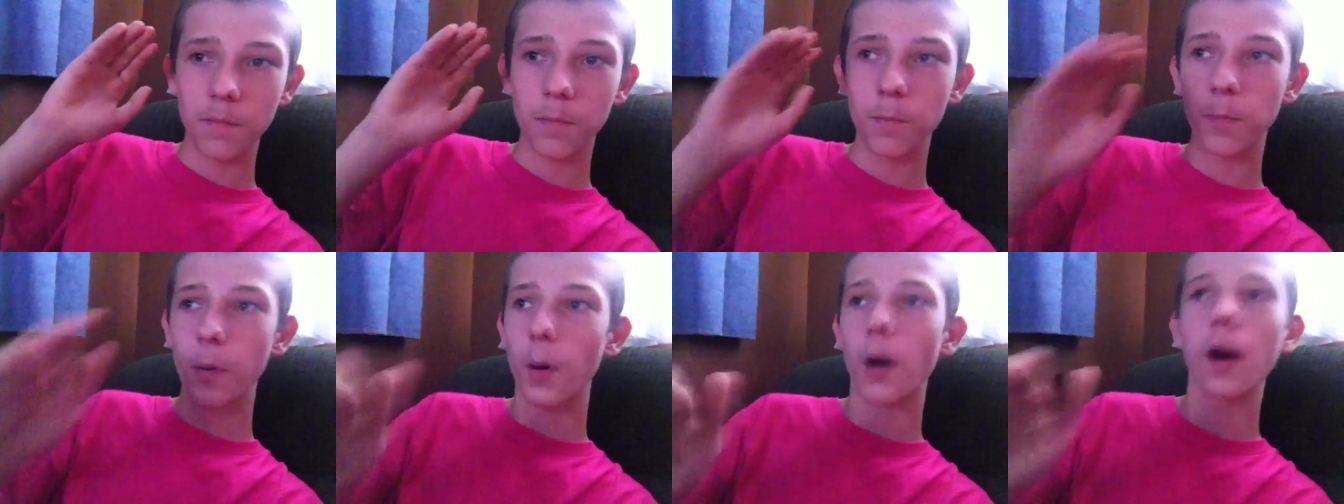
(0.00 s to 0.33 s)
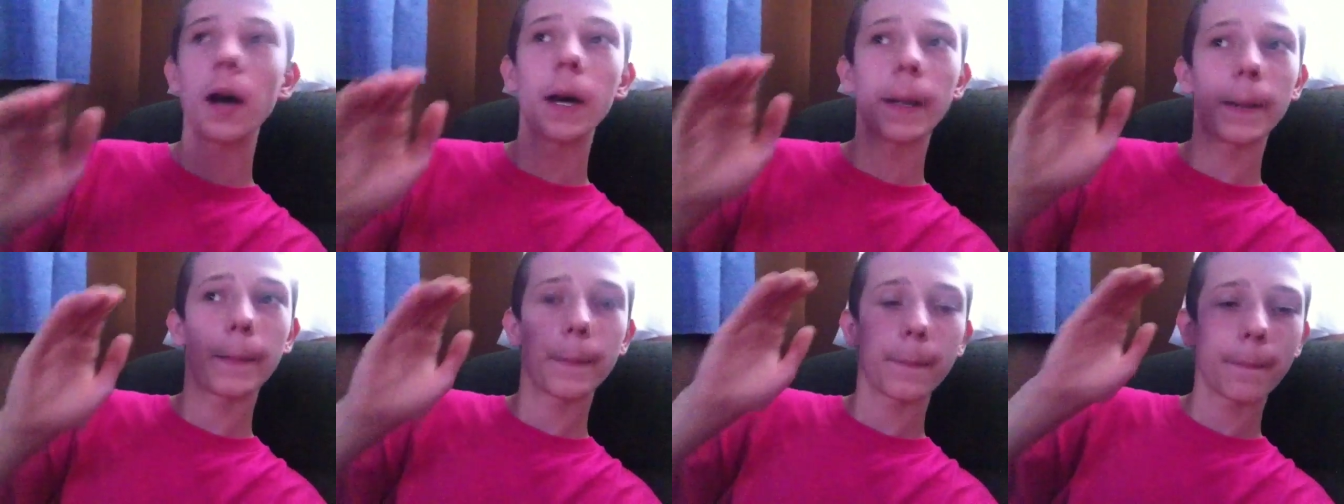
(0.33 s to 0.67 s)

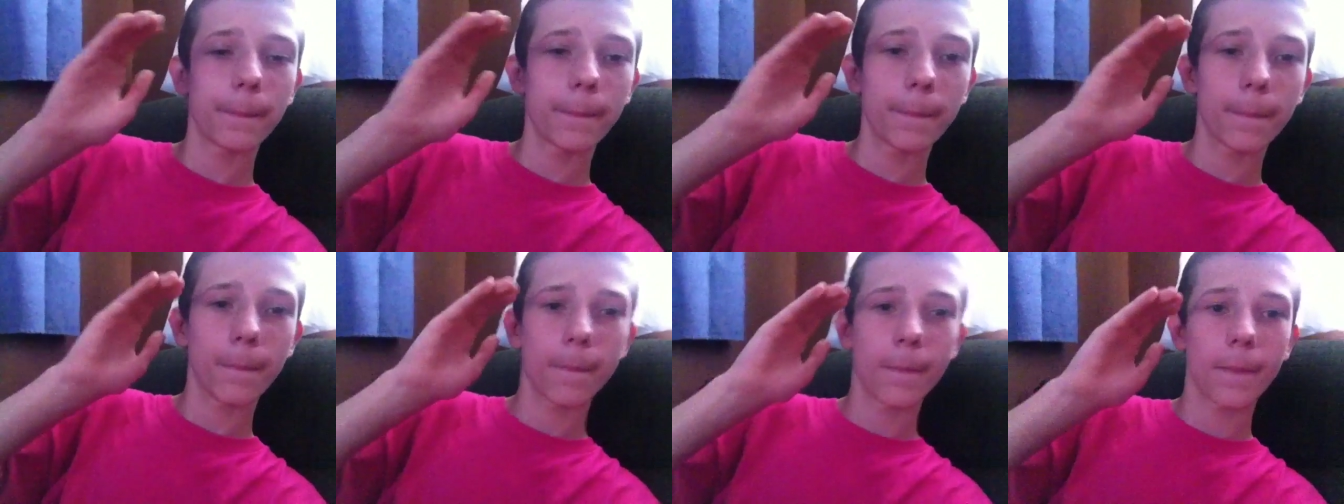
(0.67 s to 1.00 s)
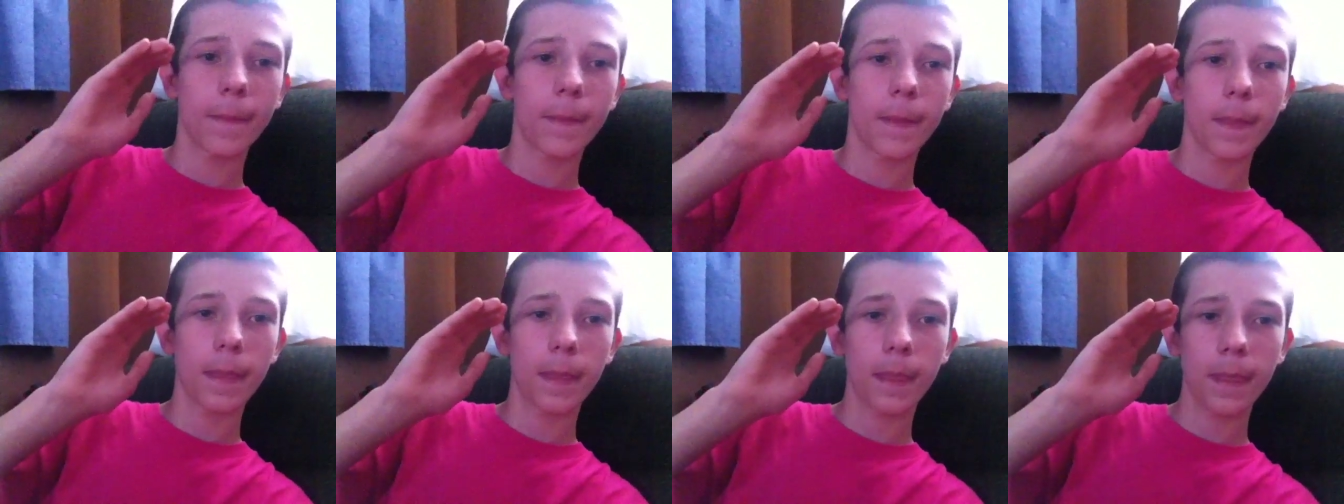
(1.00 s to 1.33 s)
But
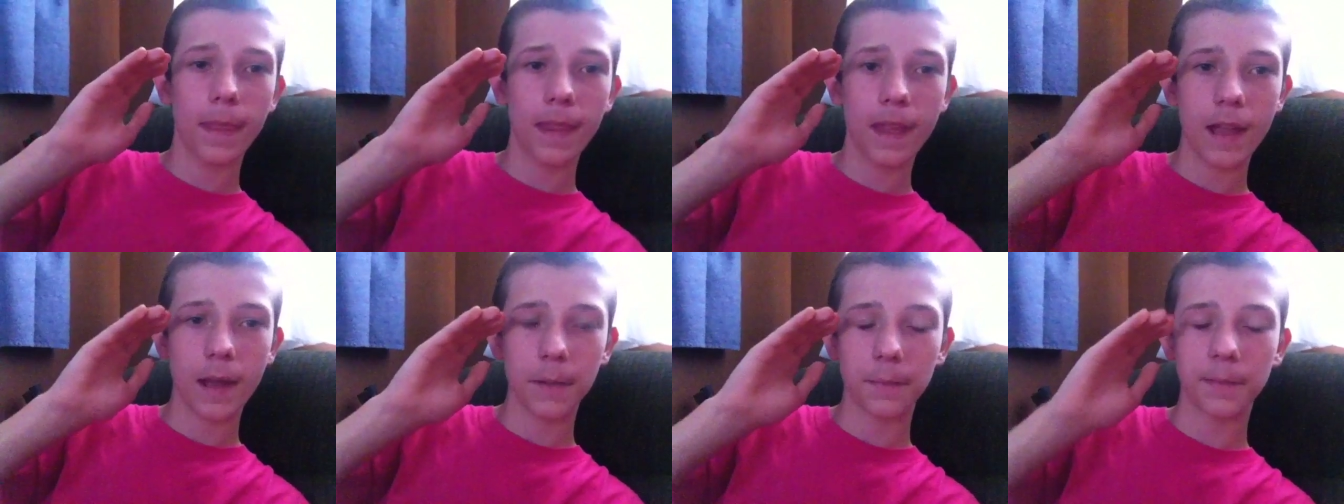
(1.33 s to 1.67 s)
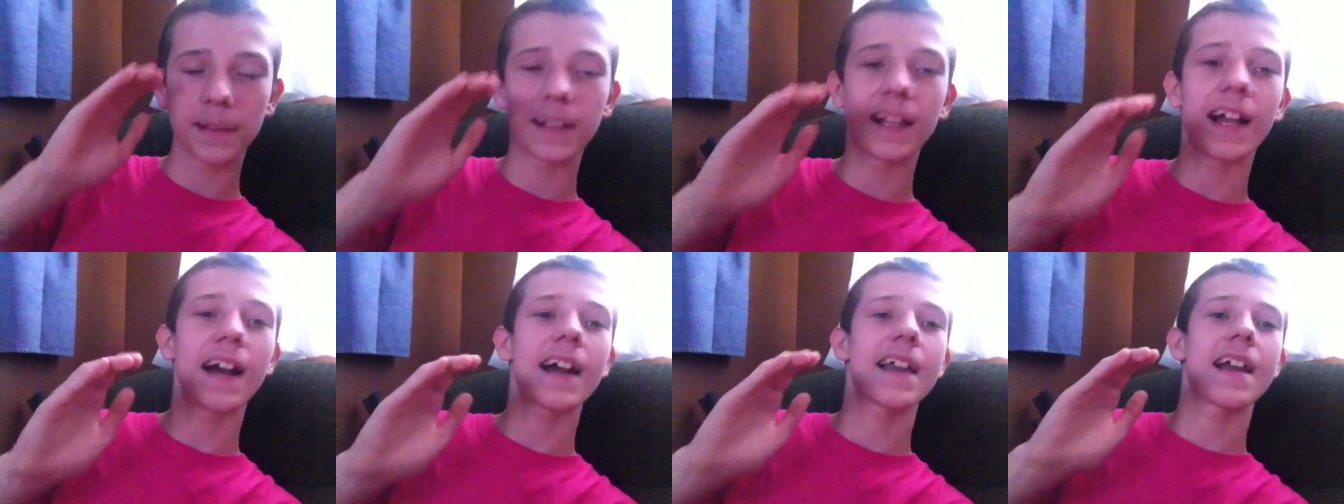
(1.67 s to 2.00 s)
I'm
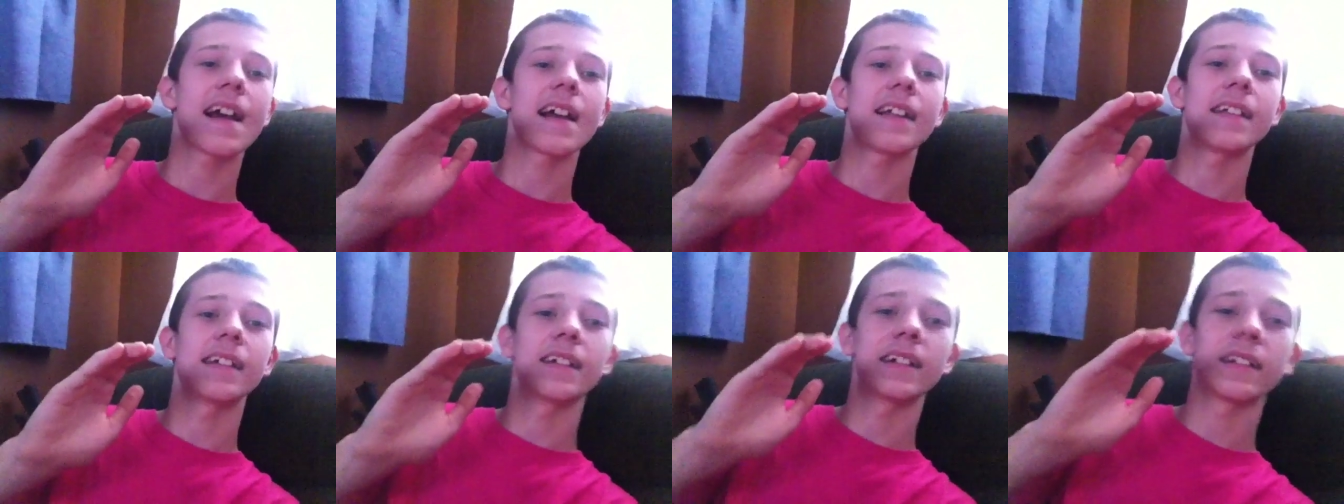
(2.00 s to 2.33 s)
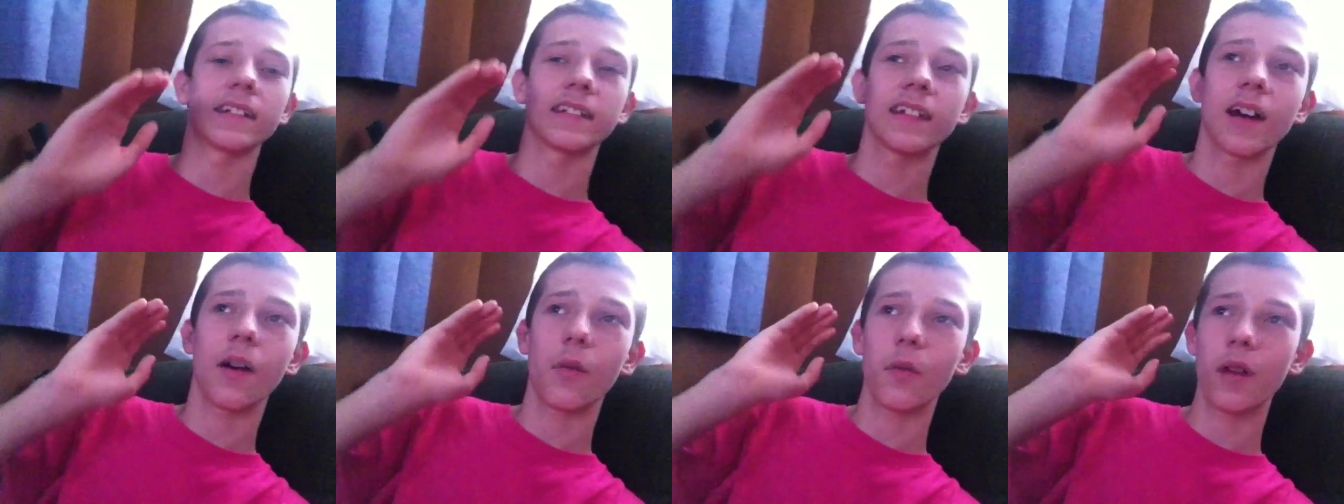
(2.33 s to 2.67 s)
glad I
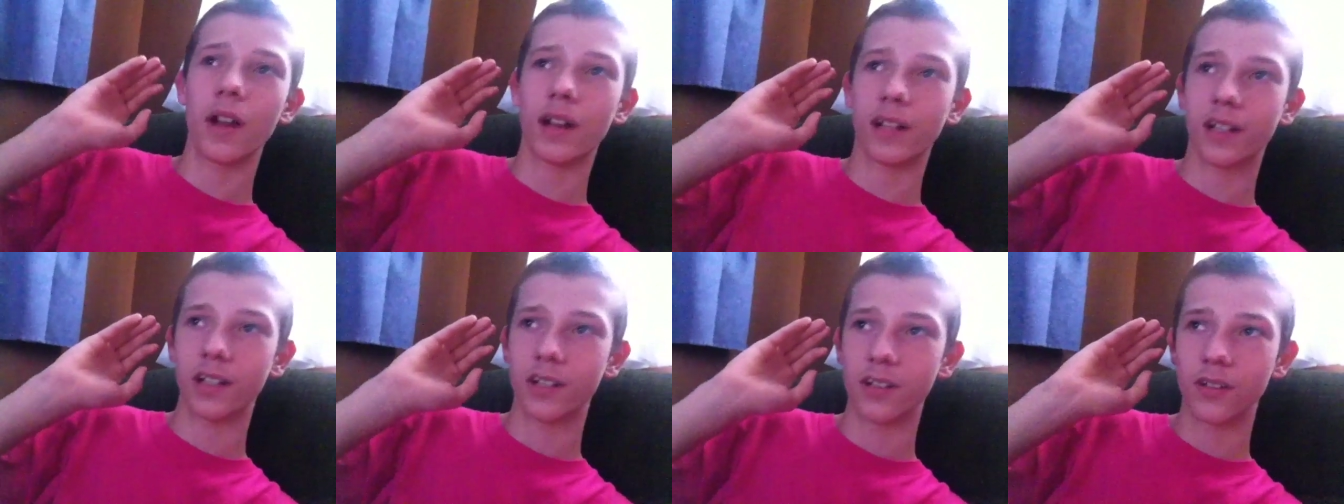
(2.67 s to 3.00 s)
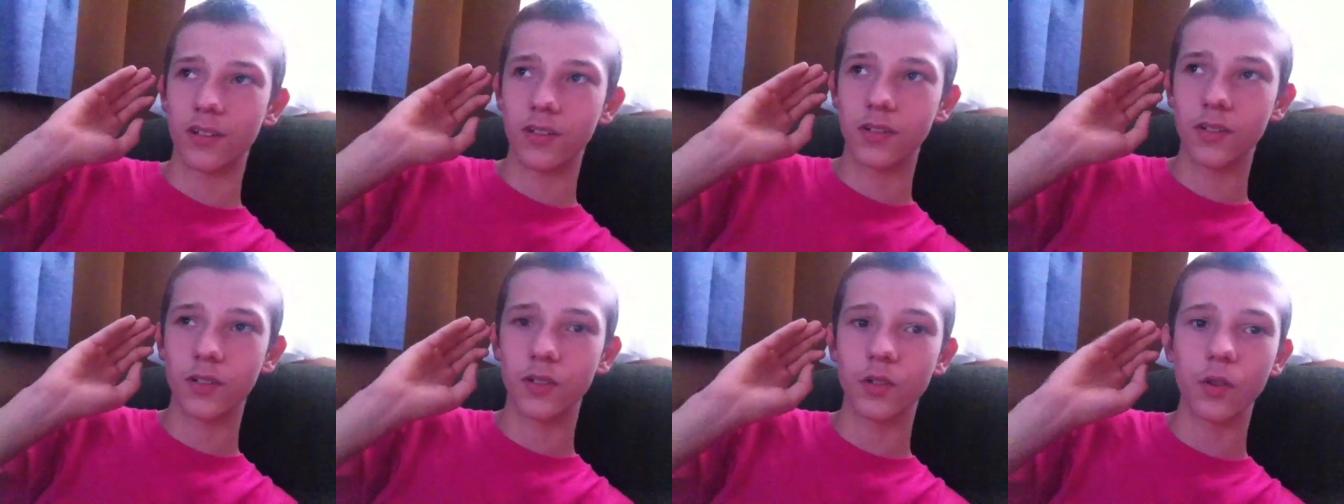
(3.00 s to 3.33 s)
did. That way I
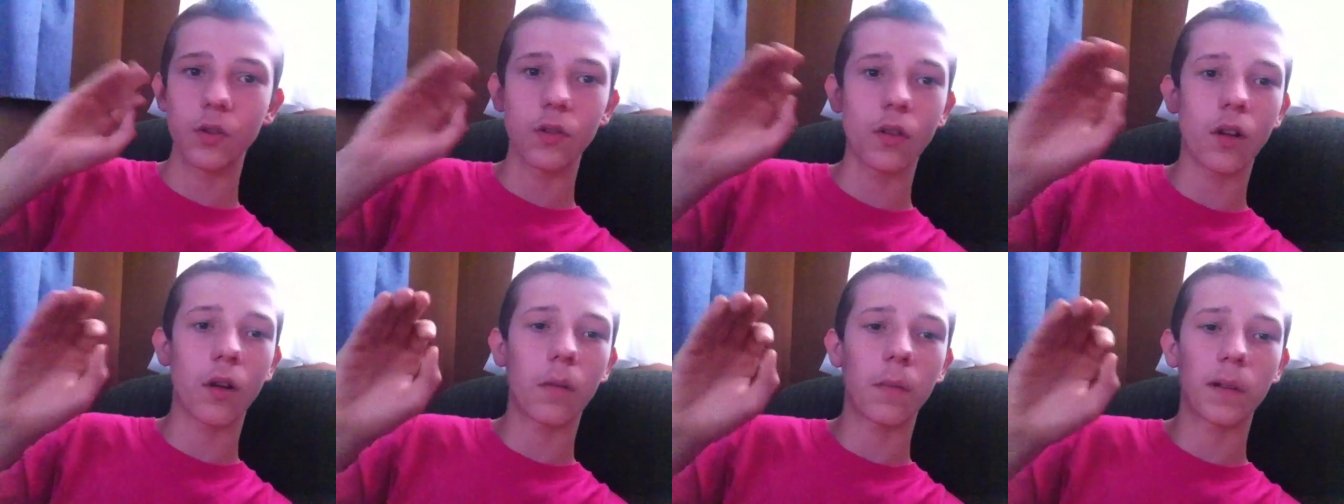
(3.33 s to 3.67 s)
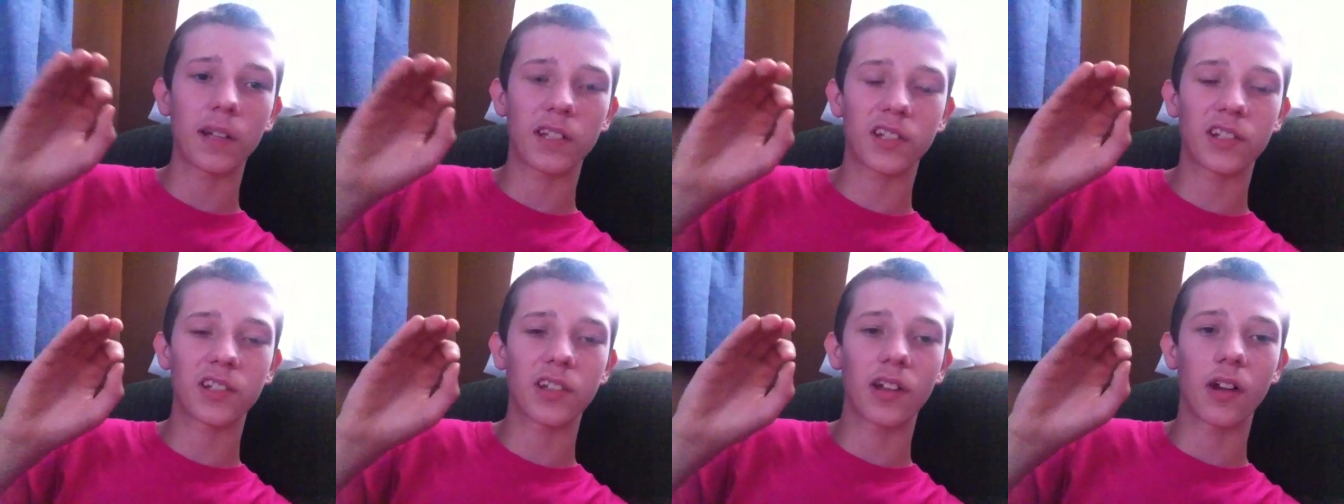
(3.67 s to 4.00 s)
can do it all
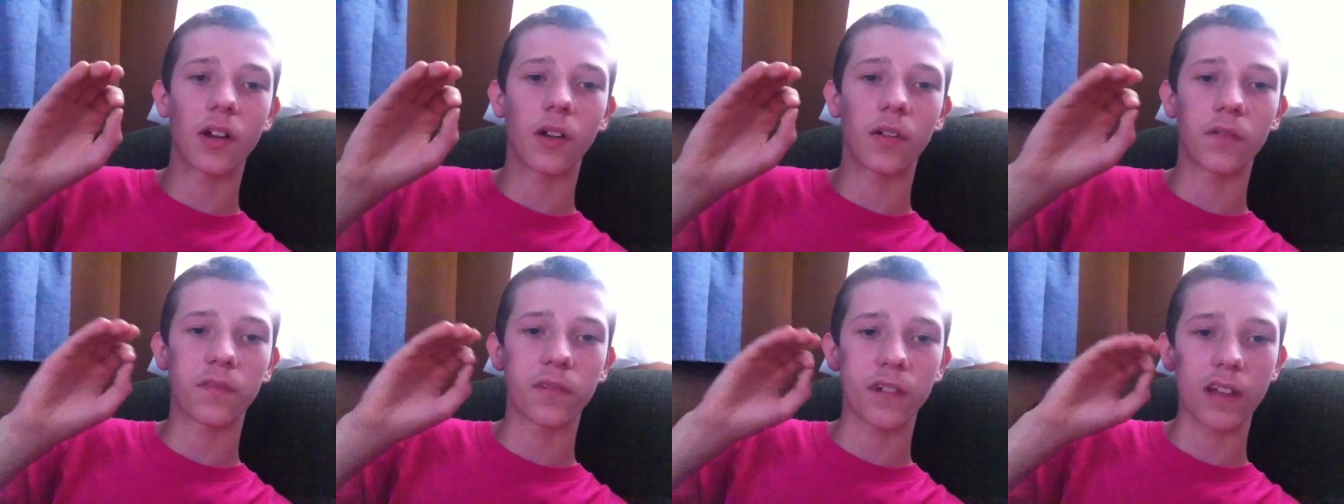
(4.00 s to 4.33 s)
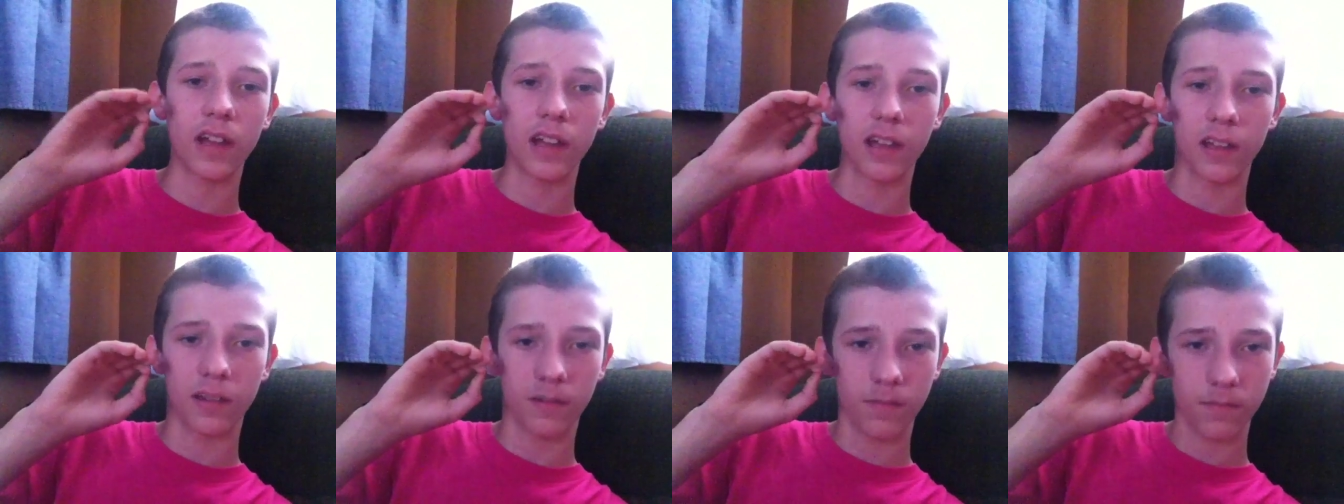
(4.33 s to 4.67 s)
myself
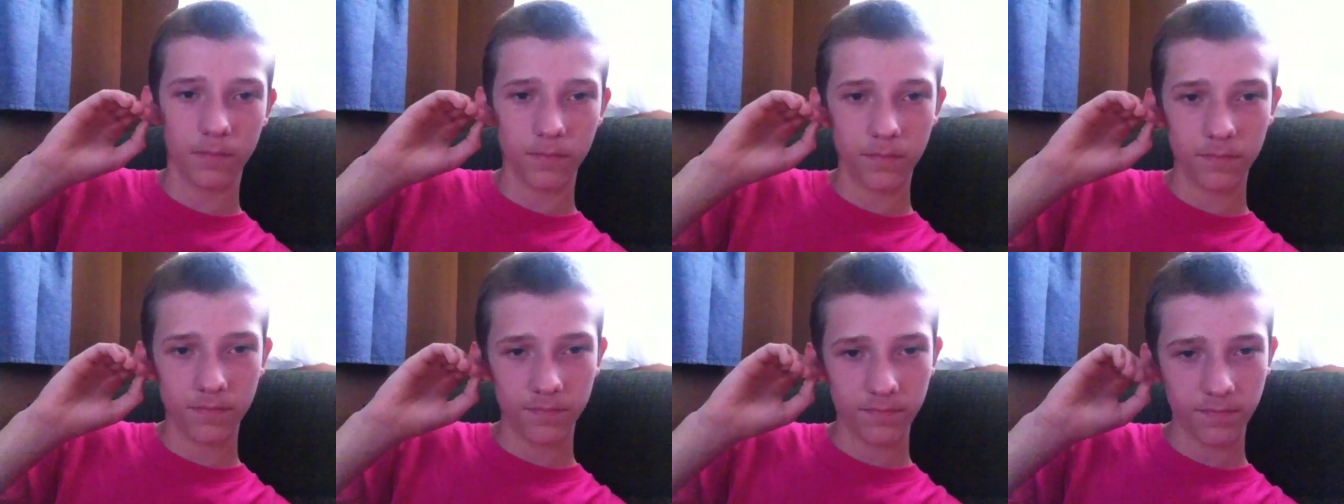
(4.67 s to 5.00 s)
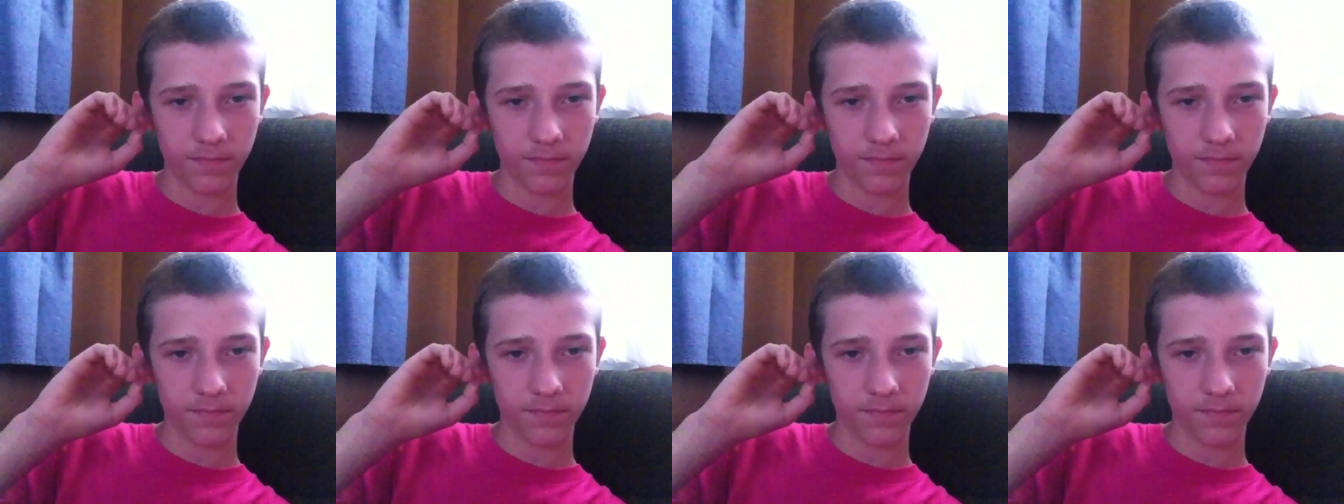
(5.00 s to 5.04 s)
and